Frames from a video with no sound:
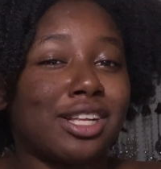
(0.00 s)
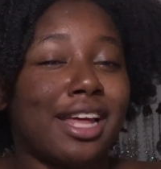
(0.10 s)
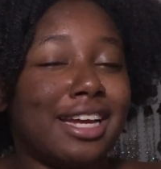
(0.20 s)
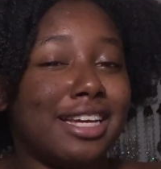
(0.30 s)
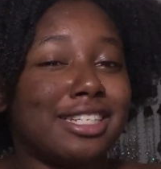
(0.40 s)

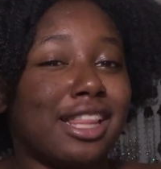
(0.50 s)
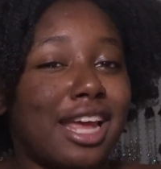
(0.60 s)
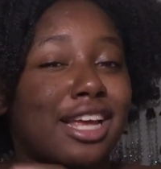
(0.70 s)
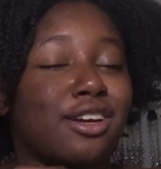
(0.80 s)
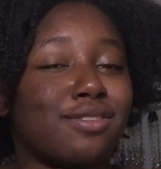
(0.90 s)
Like it doesn't
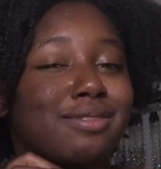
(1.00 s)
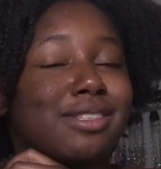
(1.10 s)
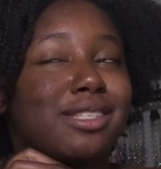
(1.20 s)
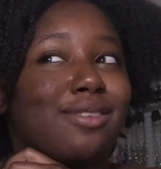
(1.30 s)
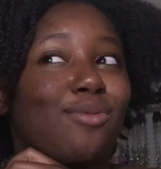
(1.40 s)
like
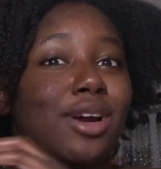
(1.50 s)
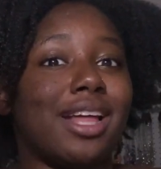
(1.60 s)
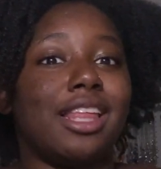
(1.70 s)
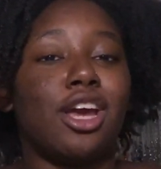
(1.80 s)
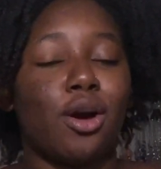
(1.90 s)

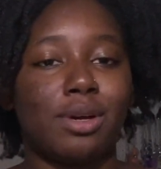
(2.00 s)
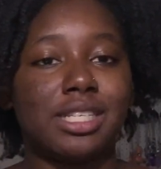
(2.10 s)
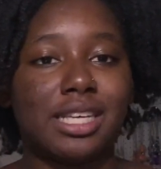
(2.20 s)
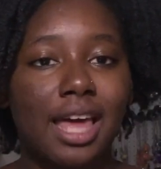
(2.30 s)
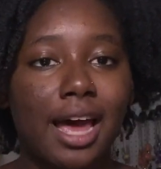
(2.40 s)
really go
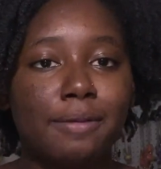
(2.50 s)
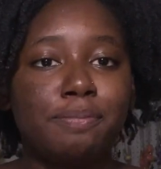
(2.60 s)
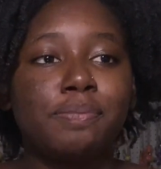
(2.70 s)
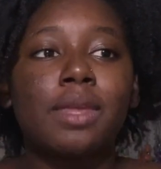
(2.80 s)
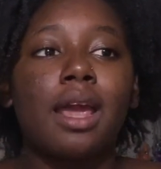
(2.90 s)
into that,
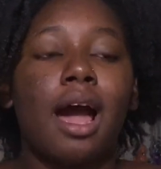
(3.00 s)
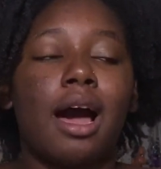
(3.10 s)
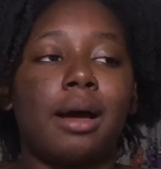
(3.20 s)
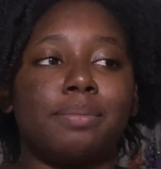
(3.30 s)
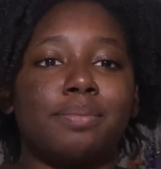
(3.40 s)

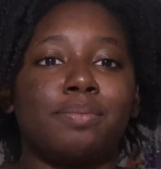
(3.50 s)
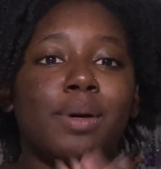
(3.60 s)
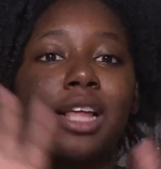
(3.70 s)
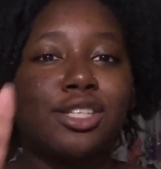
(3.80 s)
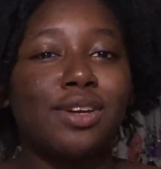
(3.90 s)
but
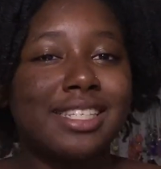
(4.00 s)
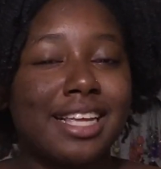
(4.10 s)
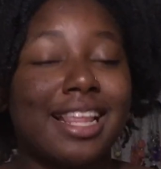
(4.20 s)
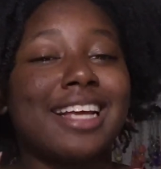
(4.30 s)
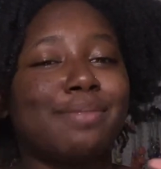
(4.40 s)
like to an
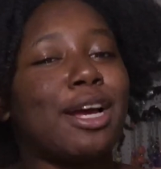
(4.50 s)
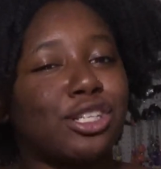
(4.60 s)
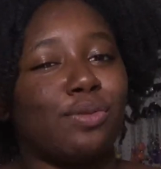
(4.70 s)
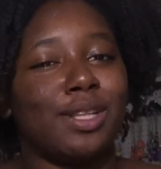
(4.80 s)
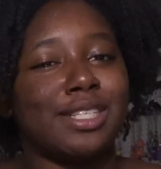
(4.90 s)
extent, like it's
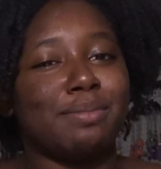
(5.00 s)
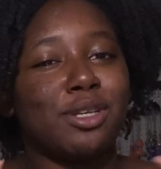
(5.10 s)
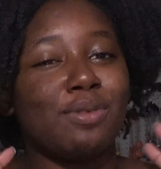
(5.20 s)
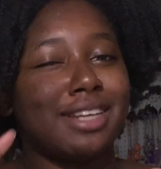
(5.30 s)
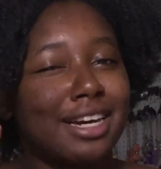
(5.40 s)
magical realism,
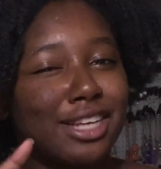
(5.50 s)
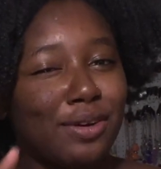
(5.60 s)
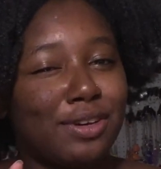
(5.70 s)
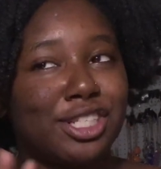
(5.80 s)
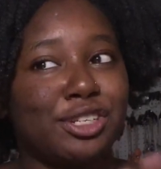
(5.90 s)
so it does go
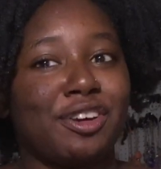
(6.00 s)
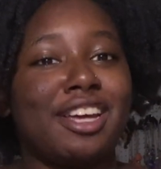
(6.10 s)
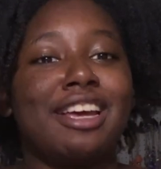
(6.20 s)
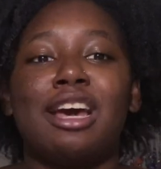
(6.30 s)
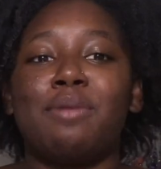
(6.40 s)
into it,
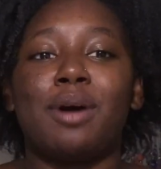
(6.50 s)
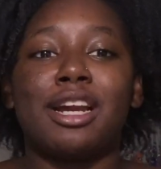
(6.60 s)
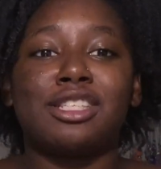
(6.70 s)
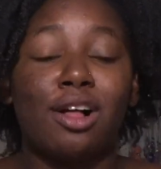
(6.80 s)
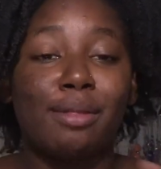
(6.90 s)
but
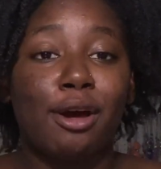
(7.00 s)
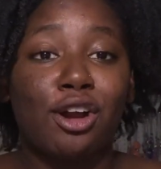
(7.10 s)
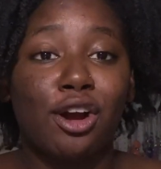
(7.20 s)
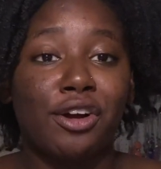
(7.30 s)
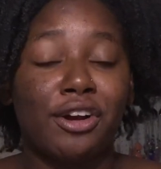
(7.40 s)
it's all about
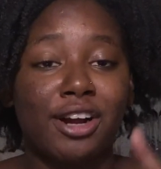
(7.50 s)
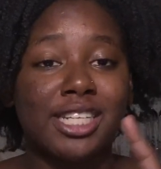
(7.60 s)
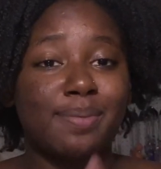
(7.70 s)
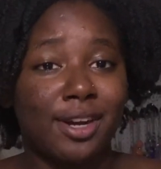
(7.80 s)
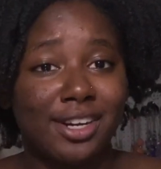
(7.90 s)
her and her
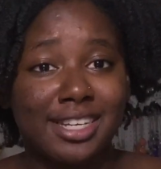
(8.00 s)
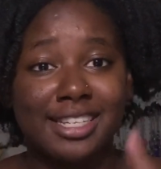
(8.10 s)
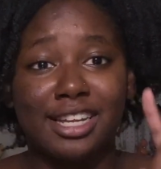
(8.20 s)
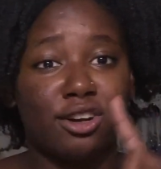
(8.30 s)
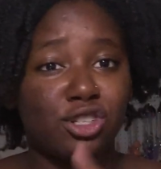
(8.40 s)
experiences
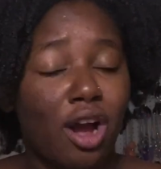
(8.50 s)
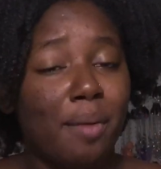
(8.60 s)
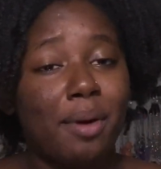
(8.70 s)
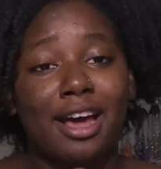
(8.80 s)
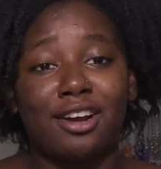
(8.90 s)
and her
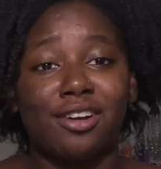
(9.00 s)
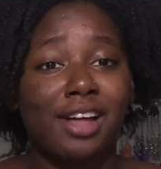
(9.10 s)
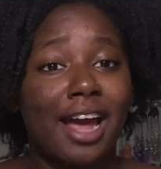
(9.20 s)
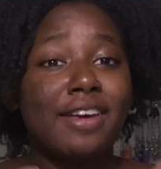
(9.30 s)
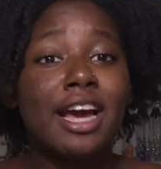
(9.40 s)
trauma and her
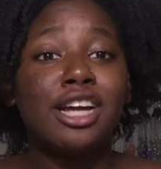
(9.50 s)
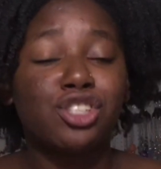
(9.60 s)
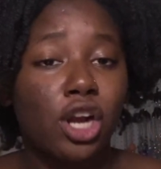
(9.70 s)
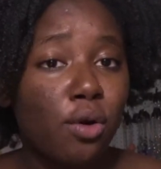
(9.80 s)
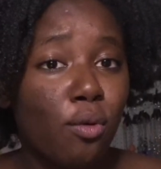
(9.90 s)
life.
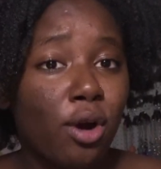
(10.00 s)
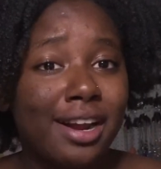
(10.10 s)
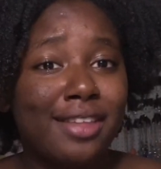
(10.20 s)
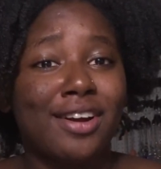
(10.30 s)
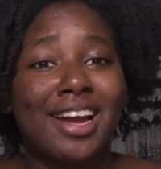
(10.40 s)
Trigger
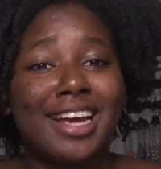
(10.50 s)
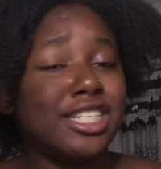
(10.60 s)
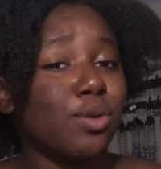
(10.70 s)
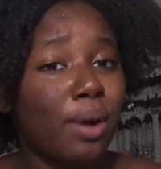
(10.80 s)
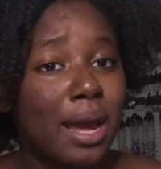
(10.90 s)
warning, there
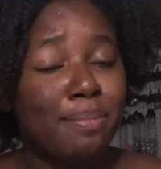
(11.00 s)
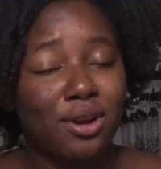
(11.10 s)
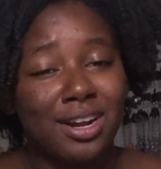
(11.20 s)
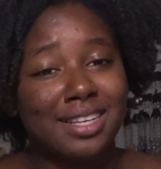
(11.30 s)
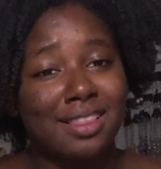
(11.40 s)
is rape,
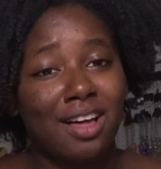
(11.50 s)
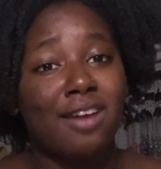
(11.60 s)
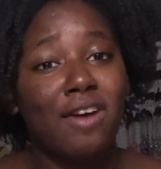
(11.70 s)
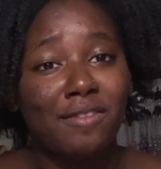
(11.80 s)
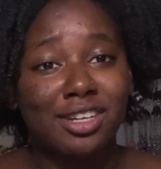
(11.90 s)
there is a lot
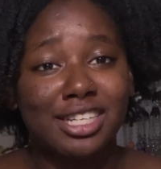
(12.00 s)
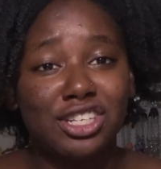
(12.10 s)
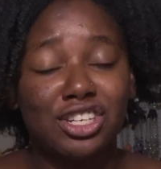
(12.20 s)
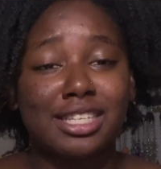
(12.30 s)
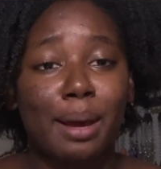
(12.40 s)
of
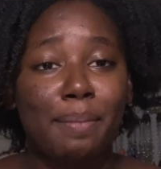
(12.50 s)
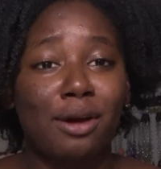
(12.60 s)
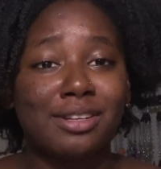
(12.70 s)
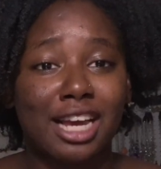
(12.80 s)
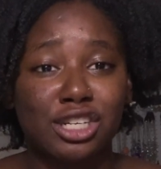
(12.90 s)
conversations
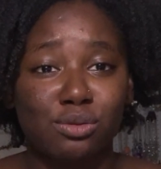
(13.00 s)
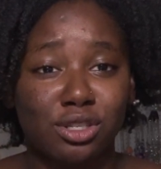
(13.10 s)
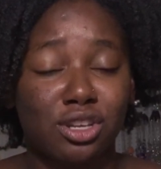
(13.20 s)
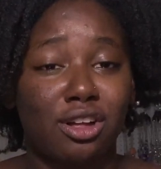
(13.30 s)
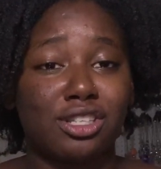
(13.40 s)
about sexual
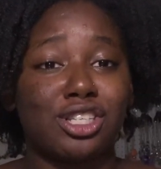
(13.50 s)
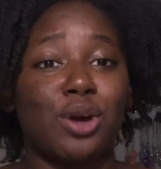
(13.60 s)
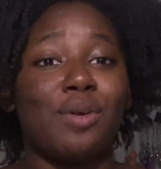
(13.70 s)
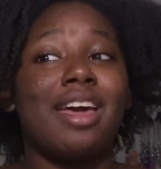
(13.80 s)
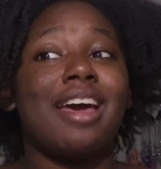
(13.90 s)
assault,
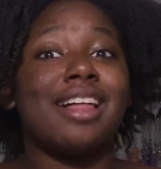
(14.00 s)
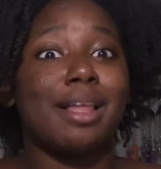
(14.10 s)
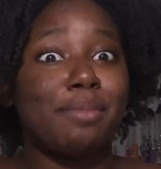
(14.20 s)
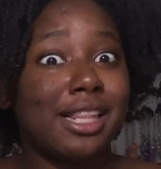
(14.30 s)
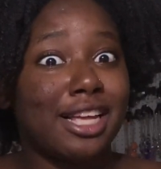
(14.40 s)
so
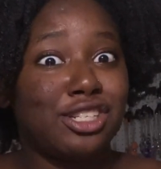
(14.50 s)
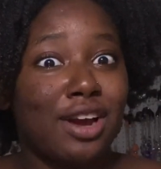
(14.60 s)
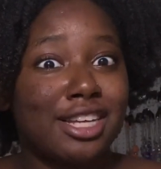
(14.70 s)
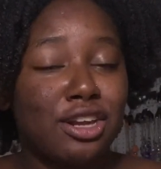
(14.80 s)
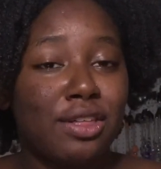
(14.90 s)
let me let you
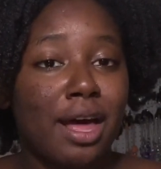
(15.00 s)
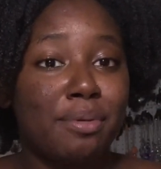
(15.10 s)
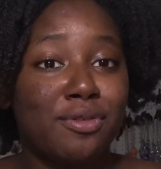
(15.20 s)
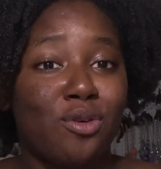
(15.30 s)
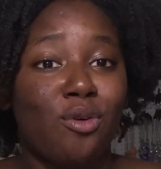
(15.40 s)
guys know that
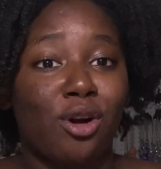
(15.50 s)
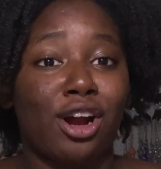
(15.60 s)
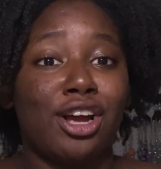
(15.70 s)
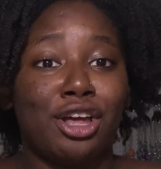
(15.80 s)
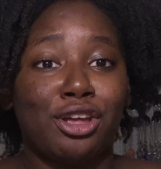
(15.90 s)

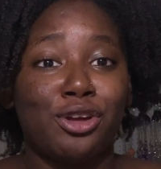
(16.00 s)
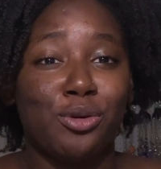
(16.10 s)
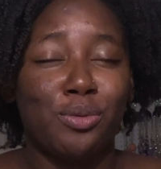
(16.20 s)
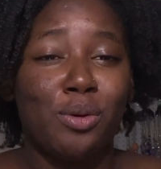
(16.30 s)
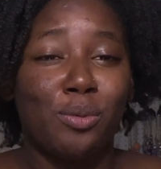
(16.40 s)
before
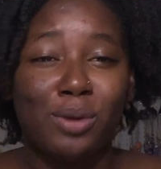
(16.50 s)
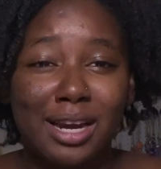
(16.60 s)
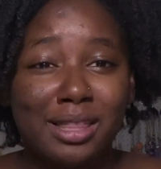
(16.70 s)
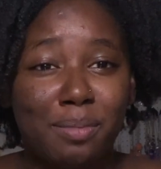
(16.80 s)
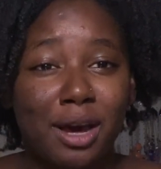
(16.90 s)
you
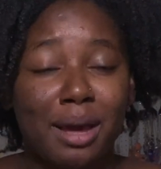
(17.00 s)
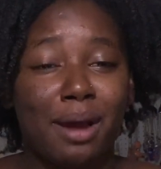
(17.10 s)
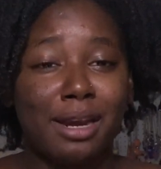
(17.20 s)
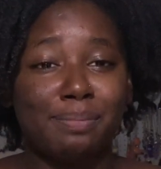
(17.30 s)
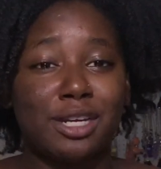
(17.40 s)
read the book. It
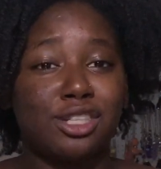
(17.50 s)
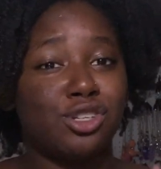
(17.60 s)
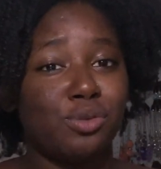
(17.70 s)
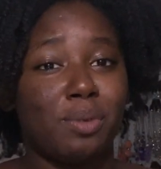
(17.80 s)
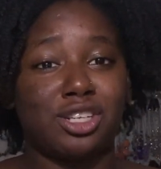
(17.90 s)
might be
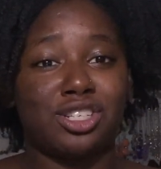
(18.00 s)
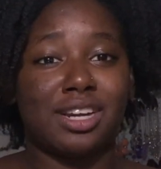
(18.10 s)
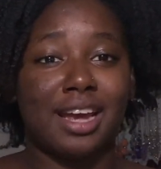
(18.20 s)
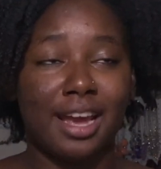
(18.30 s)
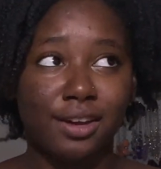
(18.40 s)
too much
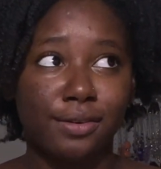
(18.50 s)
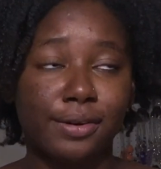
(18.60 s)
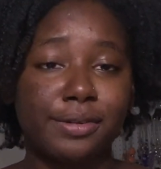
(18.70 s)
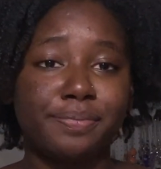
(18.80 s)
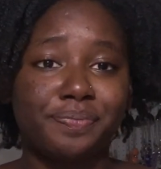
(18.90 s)
to
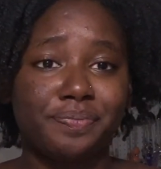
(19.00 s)
handle.